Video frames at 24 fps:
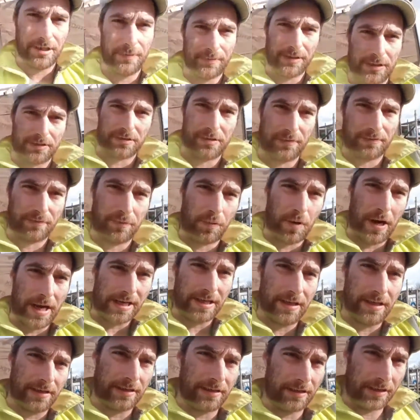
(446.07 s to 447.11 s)
because of weight,
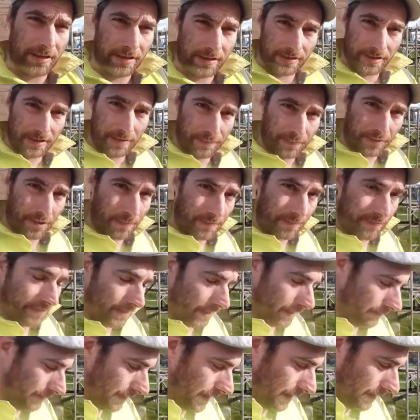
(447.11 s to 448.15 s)
and you're going to need proper
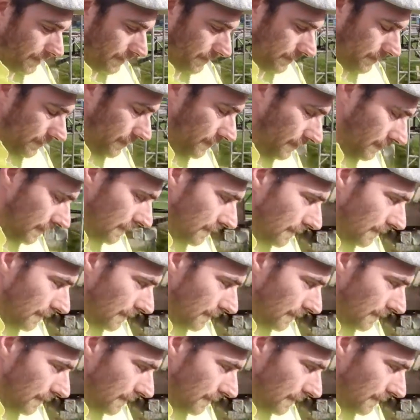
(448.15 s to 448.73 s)
foundations.